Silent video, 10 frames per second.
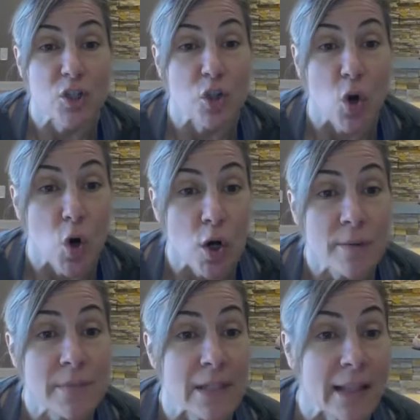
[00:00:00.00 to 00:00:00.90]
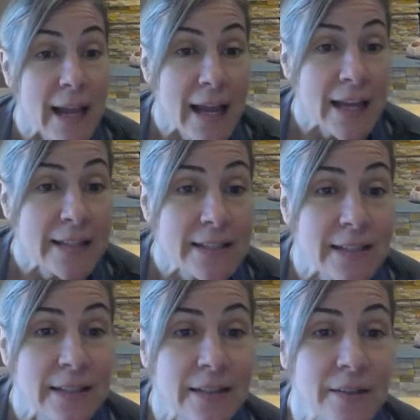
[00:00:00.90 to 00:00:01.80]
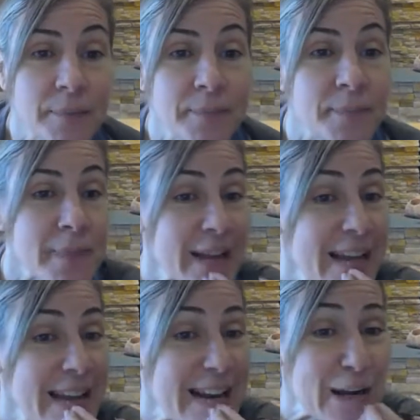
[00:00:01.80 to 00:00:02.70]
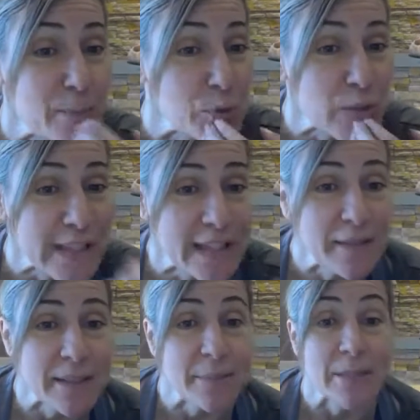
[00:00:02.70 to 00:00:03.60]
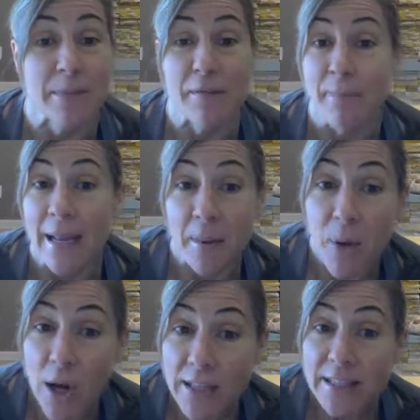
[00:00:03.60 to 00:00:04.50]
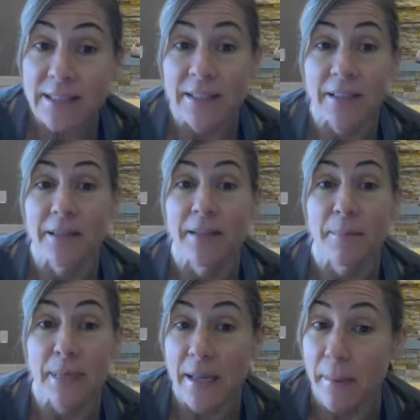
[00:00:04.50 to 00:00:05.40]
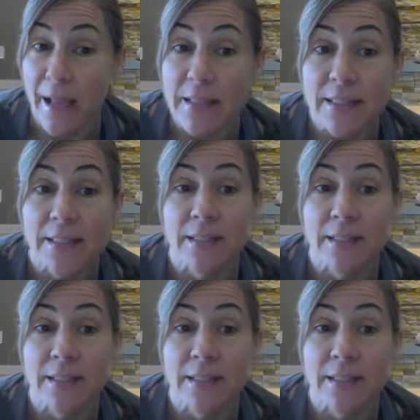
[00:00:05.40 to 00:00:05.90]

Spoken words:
the arms, the legs. It helps relieve symptoms of menopause, PMS,